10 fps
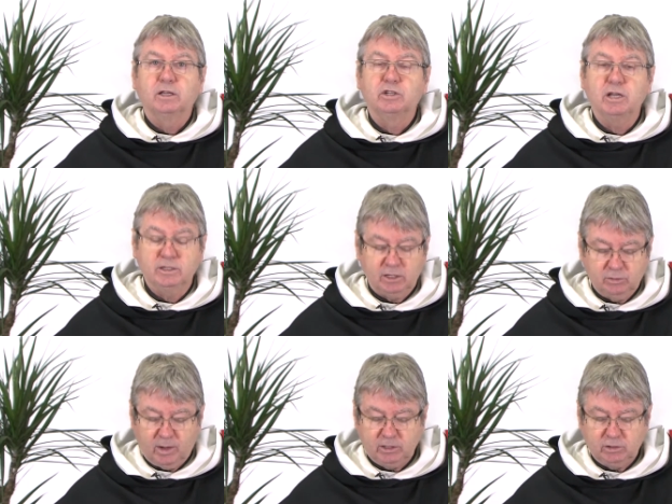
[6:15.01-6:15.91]

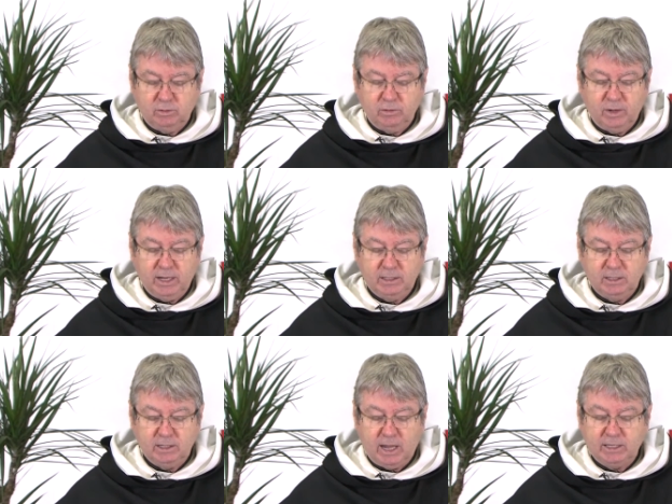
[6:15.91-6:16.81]
Jesus wants to ex
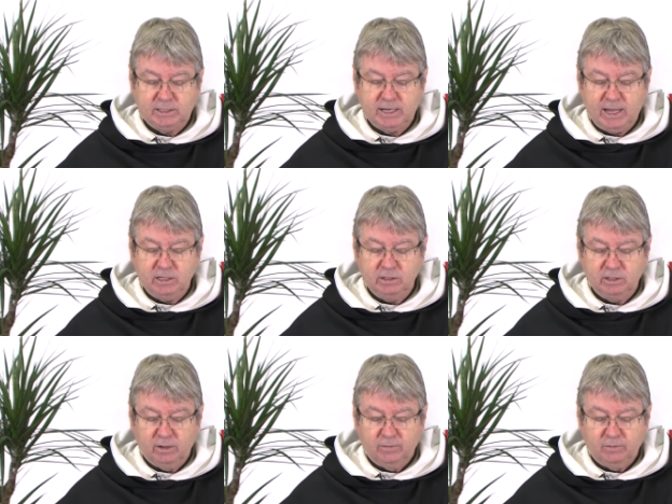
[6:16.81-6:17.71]
extend
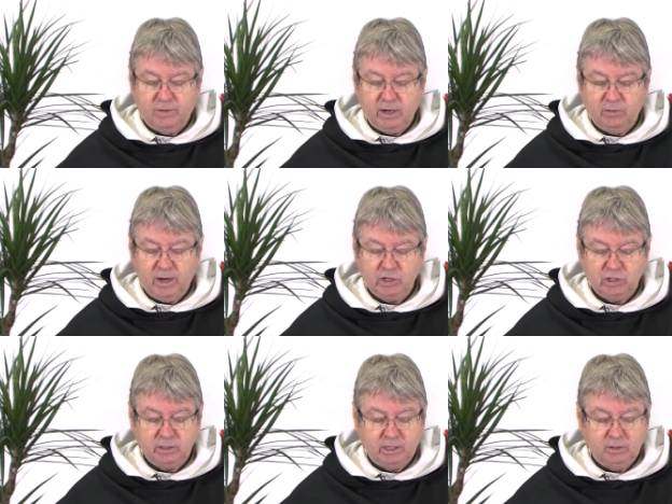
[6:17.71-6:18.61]

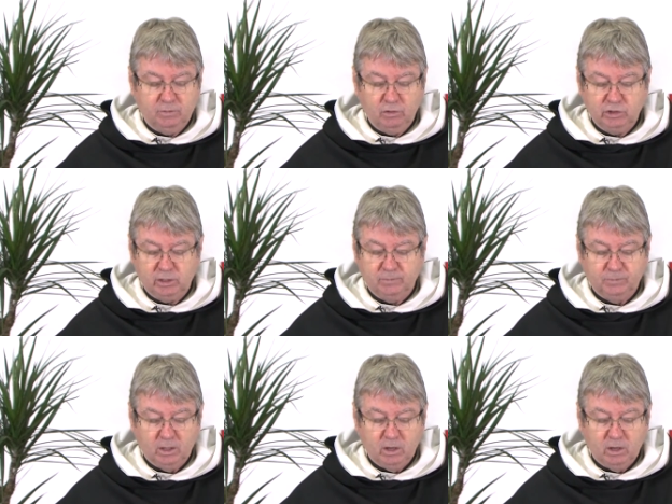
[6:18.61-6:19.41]
veneration and devotion